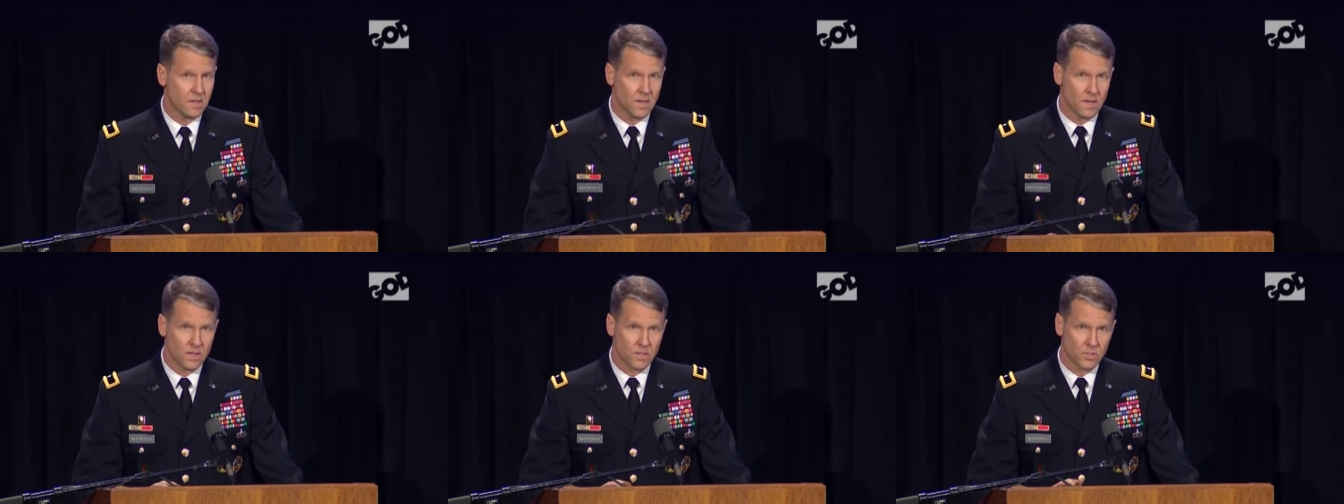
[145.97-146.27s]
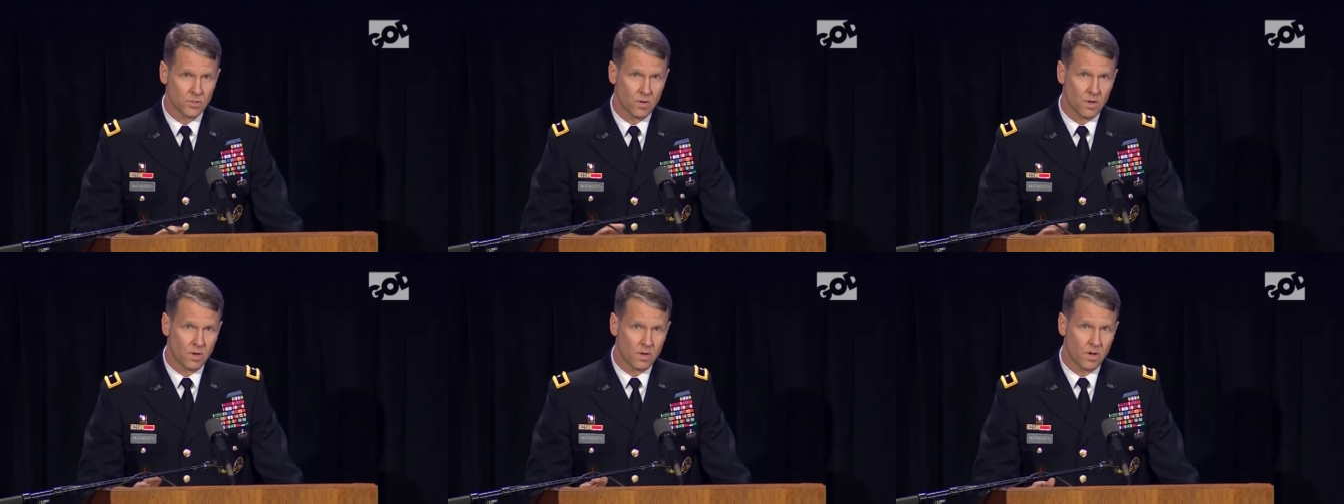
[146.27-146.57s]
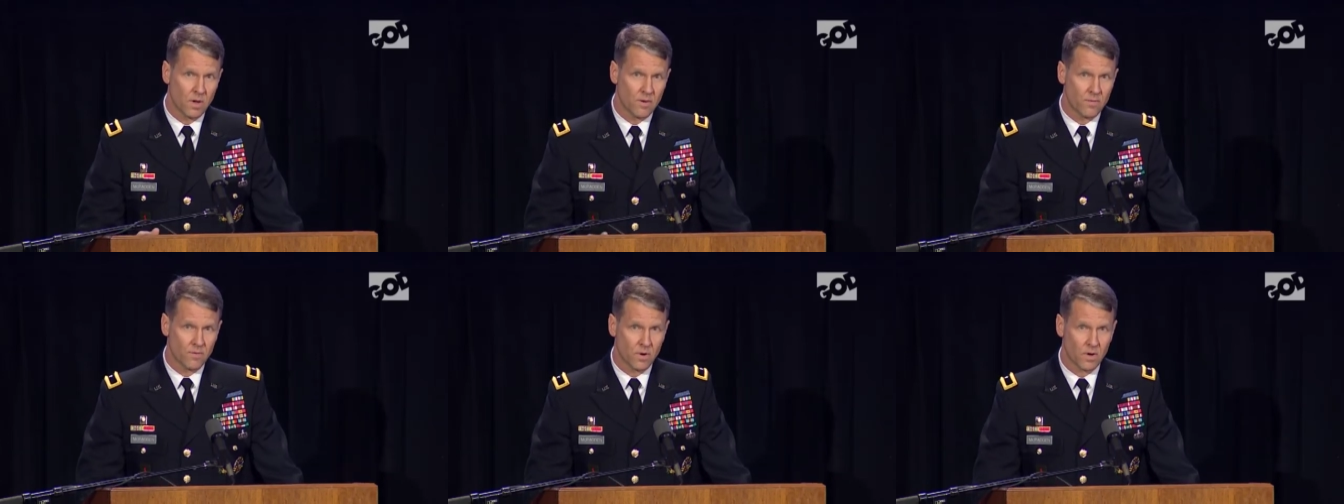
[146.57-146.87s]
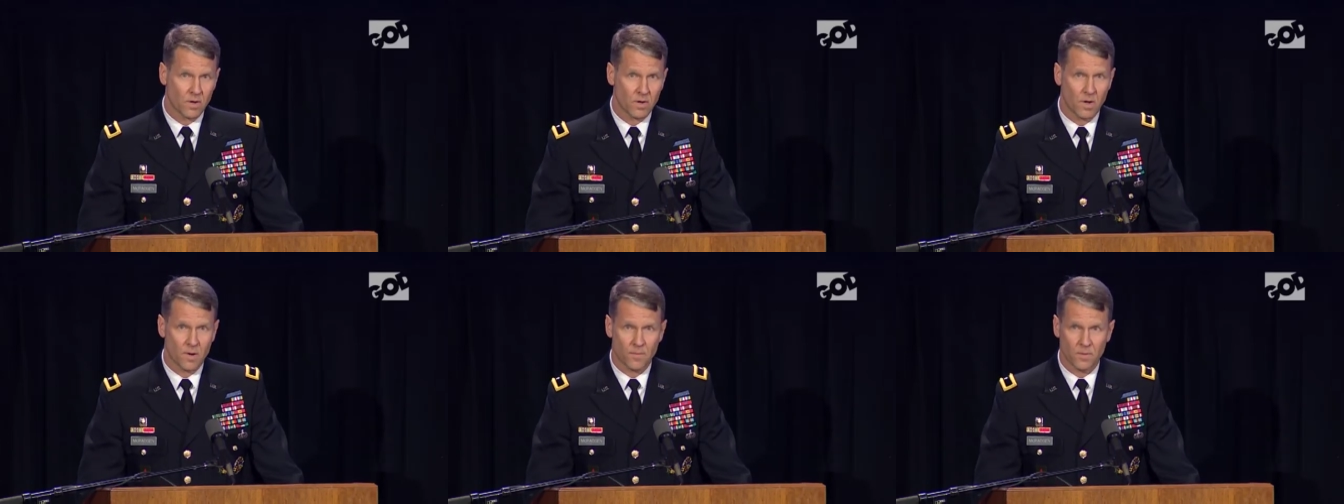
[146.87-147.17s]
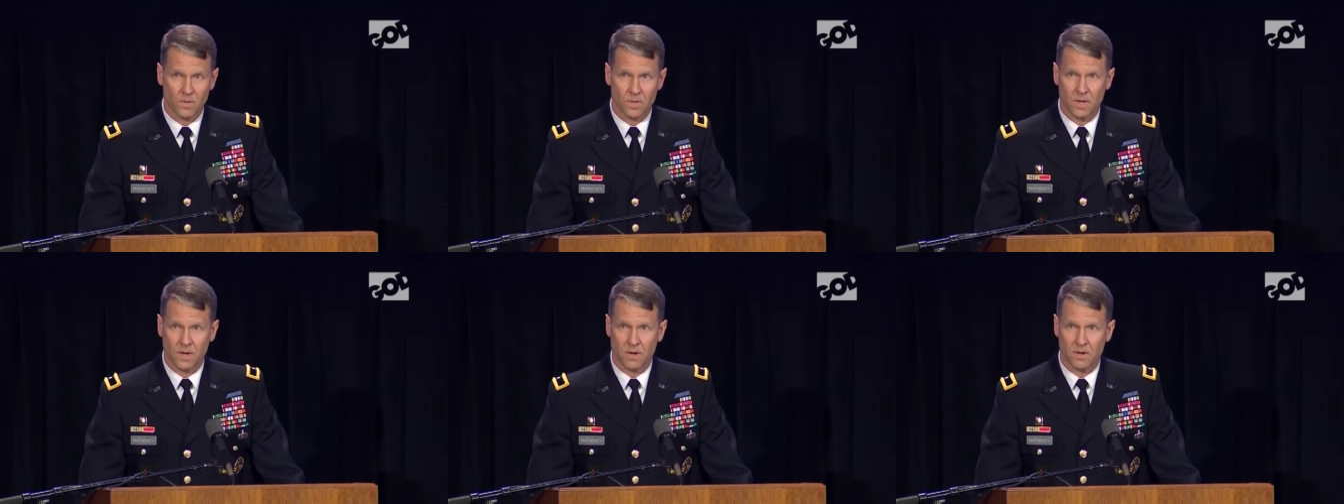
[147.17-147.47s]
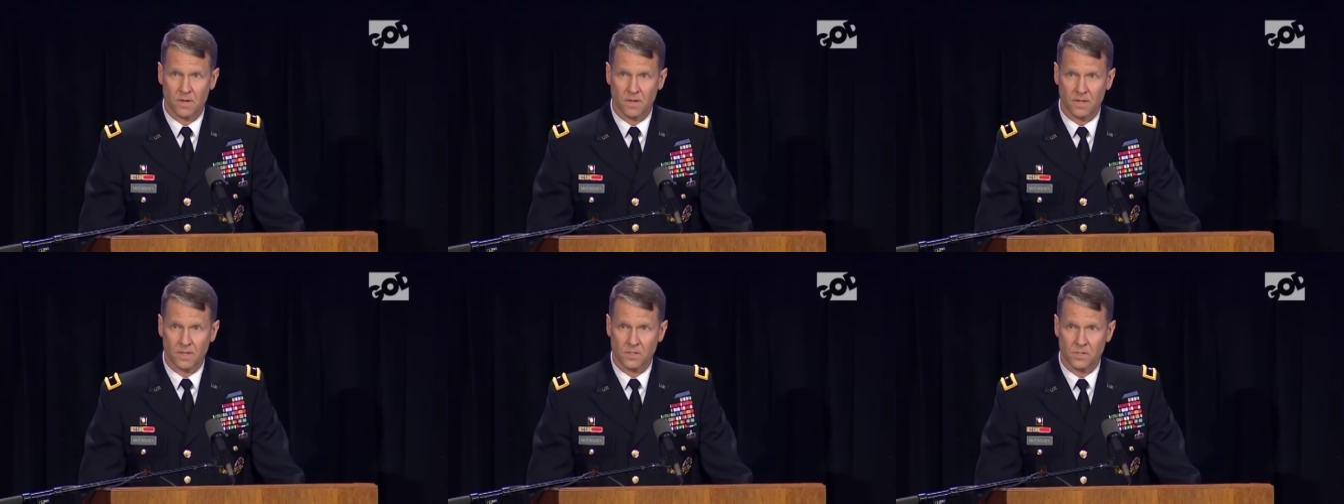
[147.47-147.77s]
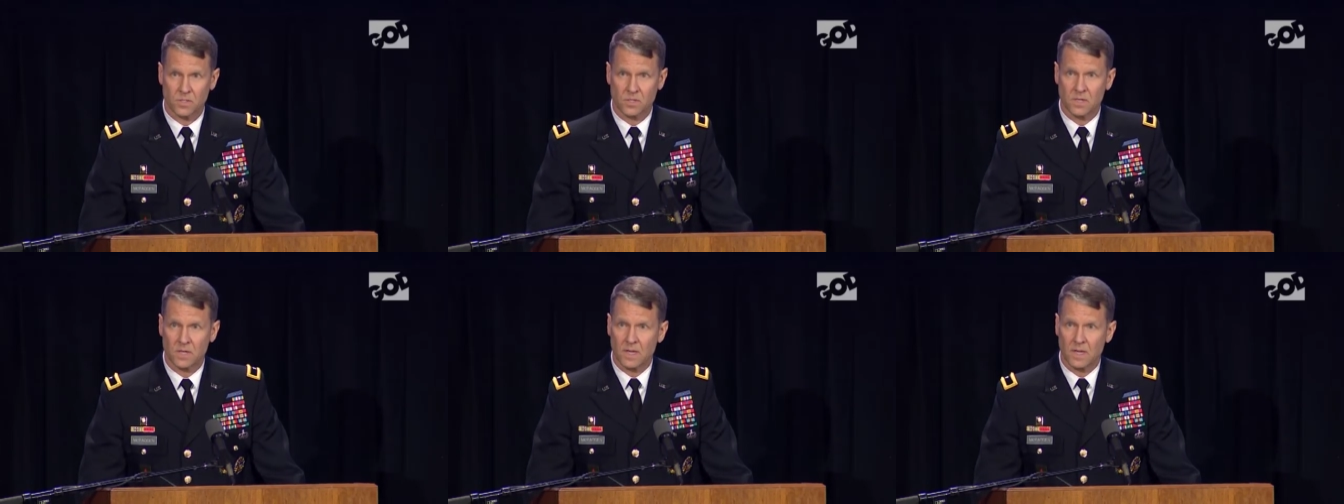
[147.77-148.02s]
And so I'll cover a couple areas.